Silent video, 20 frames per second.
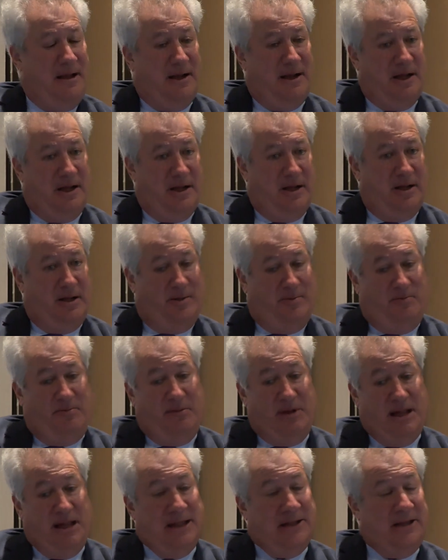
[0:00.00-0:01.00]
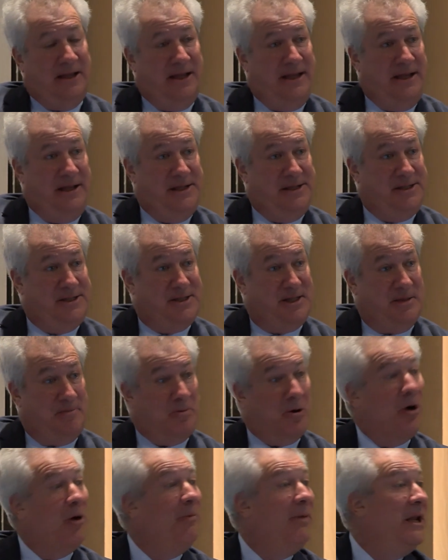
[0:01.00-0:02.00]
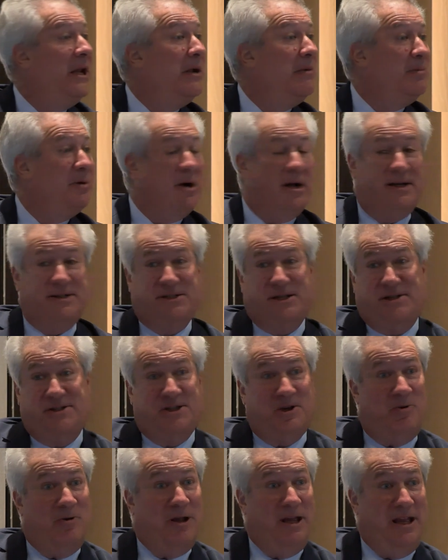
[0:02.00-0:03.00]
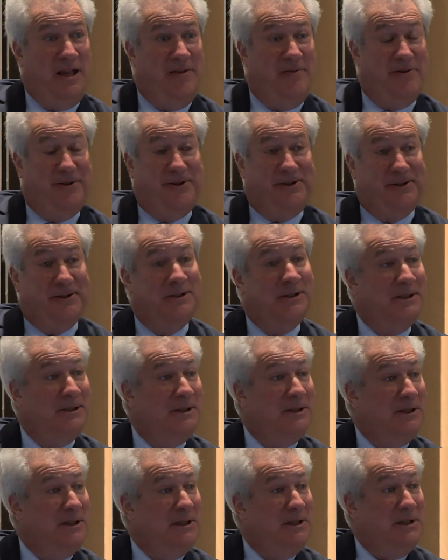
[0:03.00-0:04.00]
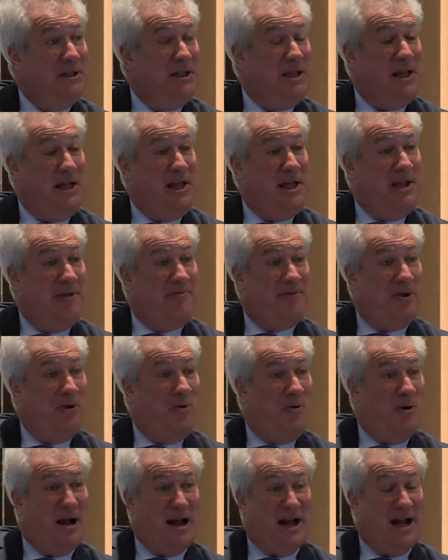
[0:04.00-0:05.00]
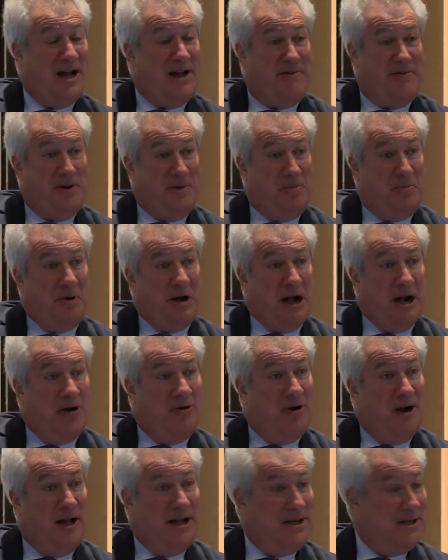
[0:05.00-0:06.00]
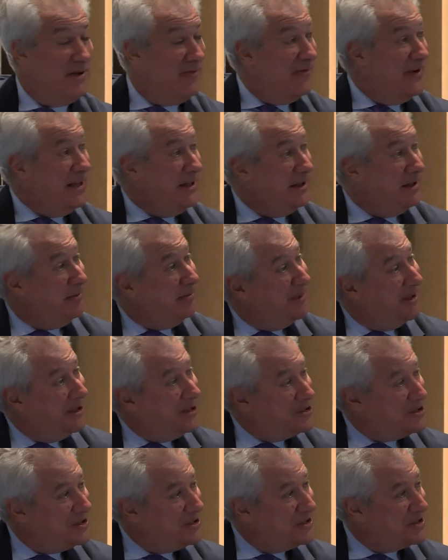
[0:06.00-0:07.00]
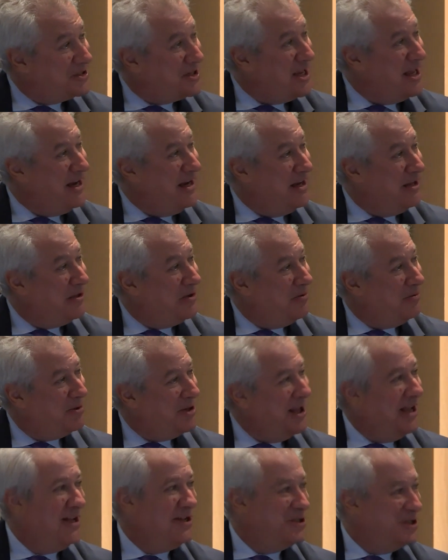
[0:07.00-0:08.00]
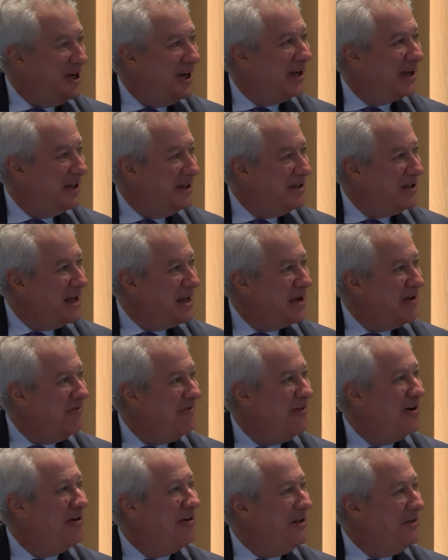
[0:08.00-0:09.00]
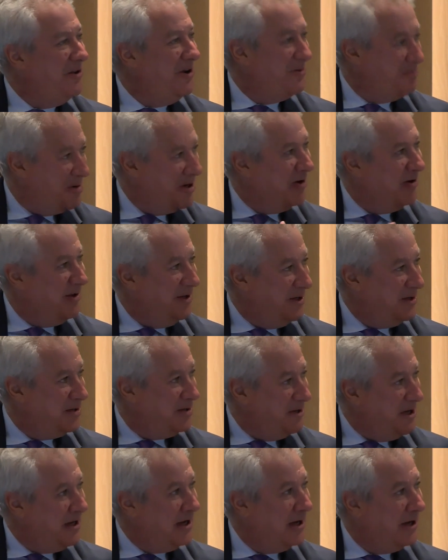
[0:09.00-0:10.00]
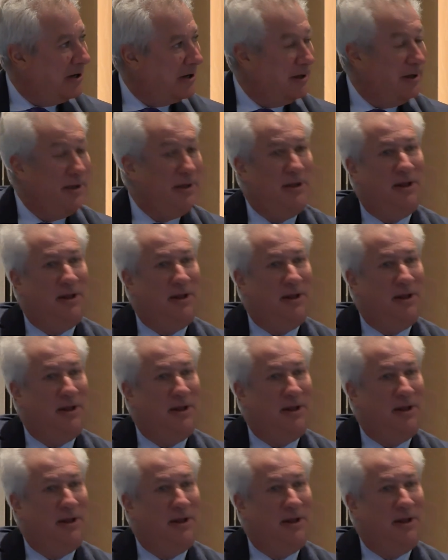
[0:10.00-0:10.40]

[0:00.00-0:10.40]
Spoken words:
LA is the permitting process. So even if you have a by right development, just getting through plan check can take a very long period here.